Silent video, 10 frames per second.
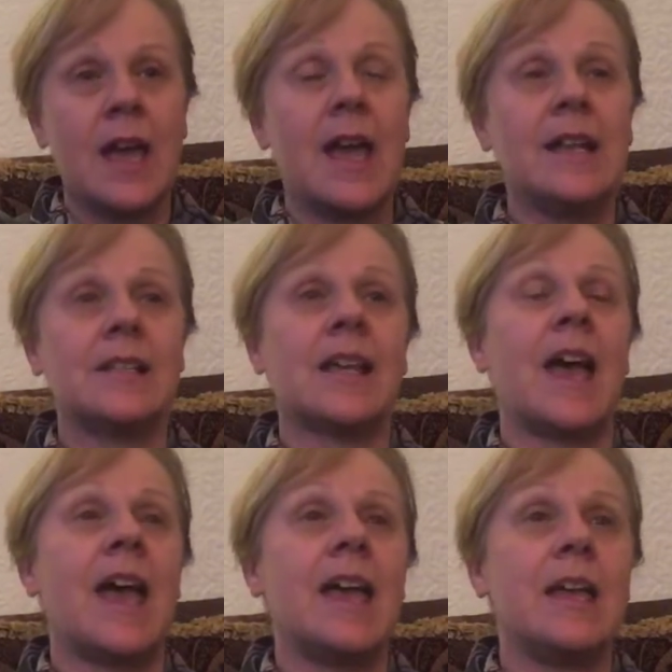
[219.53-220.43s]
It's
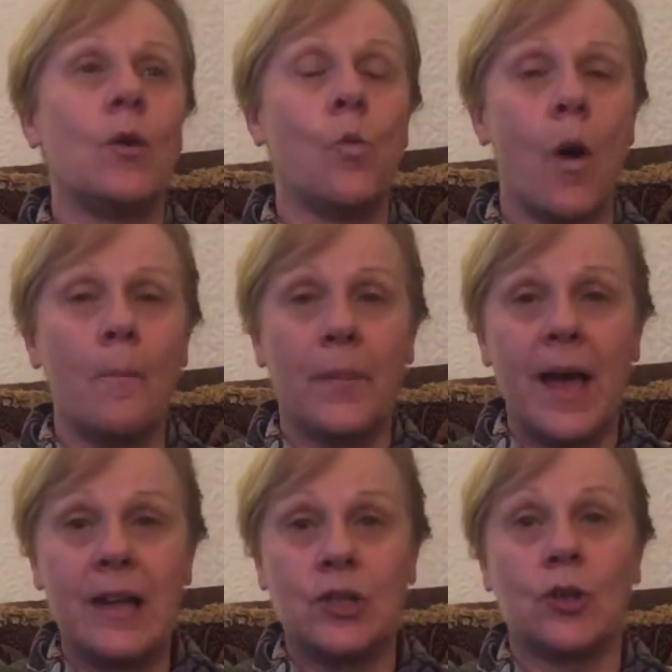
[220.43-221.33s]
a
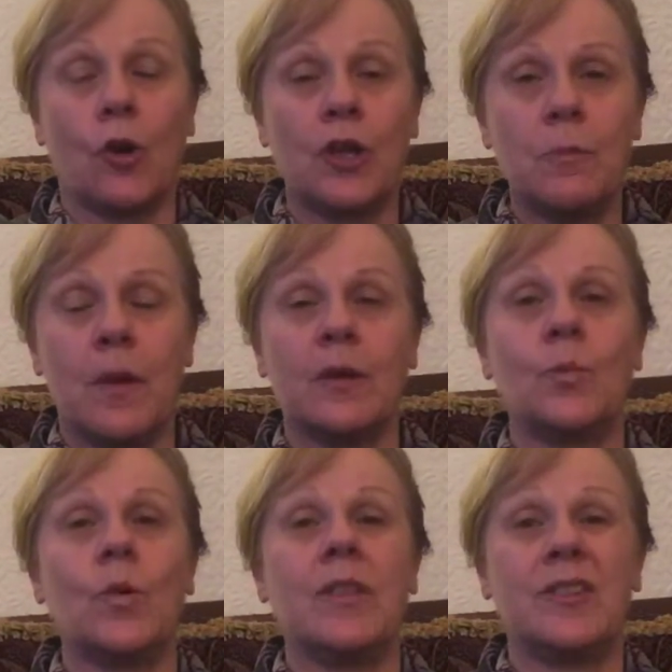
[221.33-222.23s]
one-page document
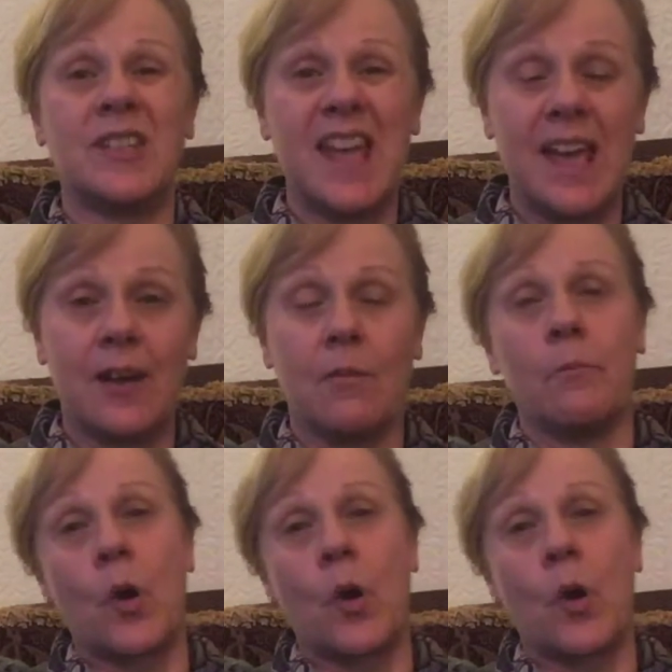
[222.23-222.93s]
with tick